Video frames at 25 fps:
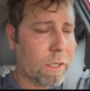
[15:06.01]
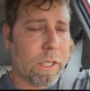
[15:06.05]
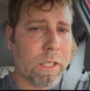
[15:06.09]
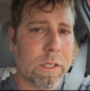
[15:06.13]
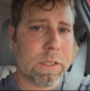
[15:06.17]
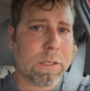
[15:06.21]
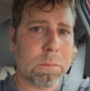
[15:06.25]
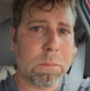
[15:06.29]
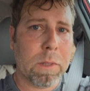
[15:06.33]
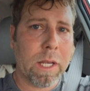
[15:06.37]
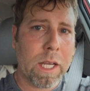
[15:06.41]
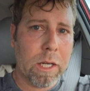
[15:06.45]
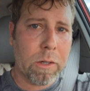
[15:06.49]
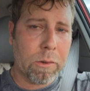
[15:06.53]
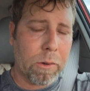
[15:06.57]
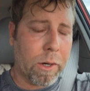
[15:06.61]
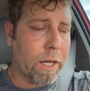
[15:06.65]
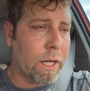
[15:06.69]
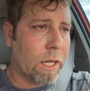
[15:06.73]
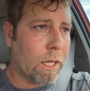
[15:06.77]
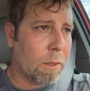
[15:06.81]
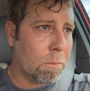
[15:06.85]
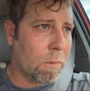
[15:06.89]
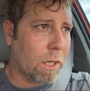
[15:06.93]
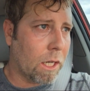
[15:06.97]
get some
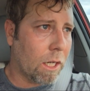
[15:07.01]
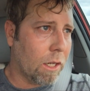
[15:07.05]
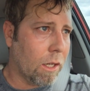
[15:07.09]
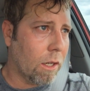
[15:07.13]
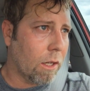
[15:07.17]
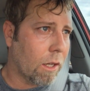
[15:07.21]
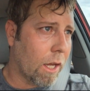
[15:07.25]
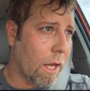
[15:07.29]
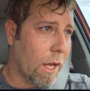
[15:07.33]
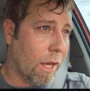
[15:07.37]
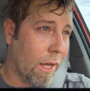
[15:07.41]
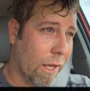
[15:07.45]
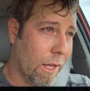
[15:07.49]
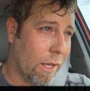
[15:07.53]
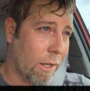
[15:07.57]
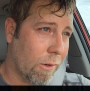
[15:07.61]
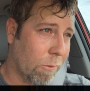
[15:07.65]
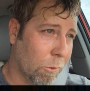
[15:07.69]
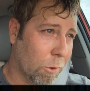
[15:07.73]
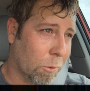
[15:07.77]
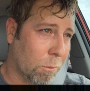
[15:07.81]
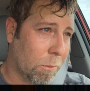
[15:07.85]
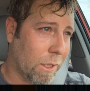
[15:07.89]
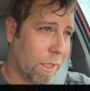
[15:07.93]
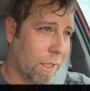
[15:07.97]
Gatorade in me,
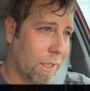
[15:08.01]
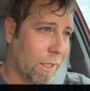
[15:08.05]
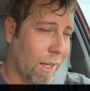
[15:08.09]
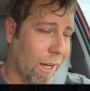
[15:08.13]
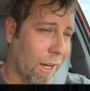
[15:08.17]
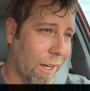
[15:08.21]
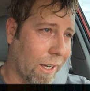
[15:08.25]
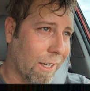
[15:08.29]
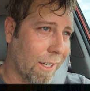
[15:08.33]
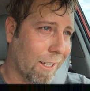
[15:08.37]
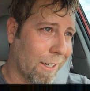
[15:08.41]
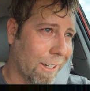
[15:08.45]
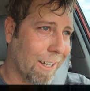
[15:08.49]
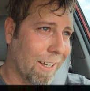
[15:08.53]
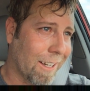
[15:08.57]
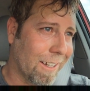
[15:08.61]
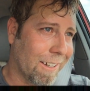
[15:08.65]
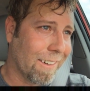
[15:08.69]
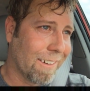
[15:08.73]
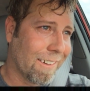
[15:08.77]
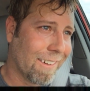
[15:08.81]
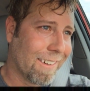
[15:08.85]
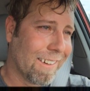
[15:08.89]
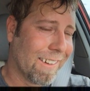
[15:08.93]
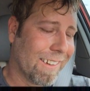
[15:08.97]
and we'll be hiking
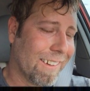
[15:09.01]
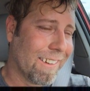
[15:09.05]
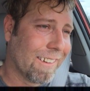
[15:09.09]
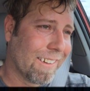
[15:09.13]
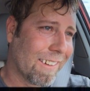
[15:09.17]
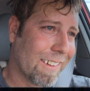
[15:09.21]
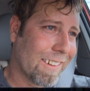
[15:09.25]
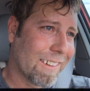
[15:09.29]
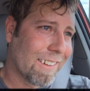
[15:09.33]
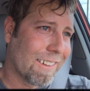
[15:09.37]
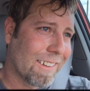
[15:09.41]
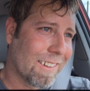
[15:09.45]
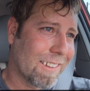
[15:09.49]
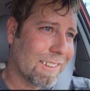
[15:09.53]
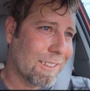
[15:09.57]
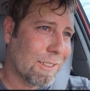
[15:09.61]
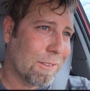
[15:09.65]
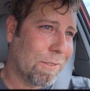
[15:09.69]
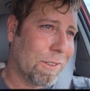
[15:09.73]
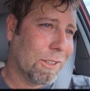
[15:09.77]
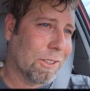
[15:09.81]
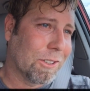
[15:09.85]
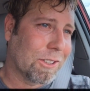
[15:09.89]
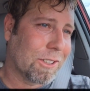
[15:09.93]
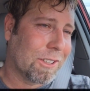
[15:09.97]
again. This
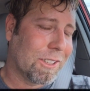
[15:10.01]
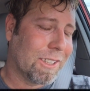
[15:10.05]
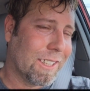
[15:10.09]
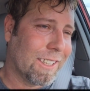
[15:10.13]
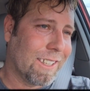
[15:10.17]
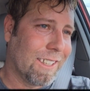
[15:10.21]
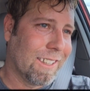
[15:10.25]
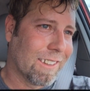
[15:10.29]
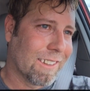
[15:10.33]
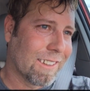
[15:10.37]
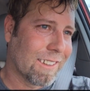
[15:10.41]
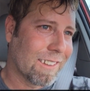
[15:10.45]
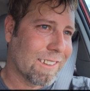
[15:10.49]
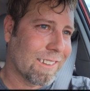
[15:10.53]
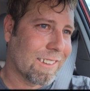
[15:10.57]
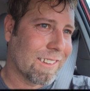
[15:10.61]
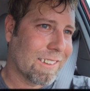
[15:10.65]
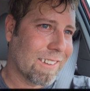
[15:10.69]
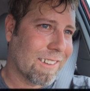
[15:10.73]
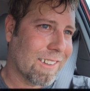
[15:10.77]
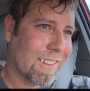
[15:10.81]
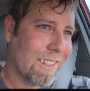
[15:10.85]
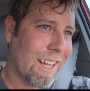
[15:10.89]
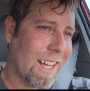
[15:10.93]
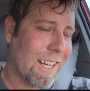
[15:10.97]
feels good.
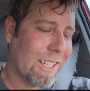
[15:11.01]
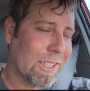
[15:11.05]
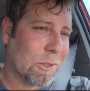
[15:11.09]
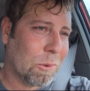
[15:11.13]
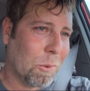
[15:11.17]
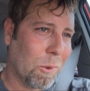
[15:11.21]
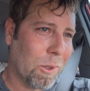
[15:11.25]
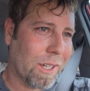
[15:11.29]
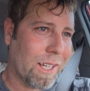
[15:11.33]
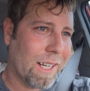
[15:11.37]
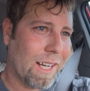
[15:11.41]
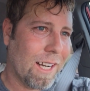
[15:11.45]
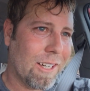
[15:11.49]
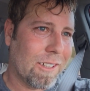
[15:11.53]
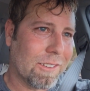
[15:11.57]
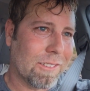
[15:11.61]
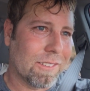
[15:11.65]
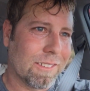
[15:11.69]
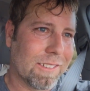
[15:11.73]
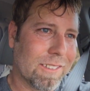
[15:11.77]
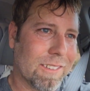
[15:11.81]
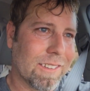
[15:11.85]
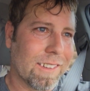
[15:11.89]
Glad it's working out.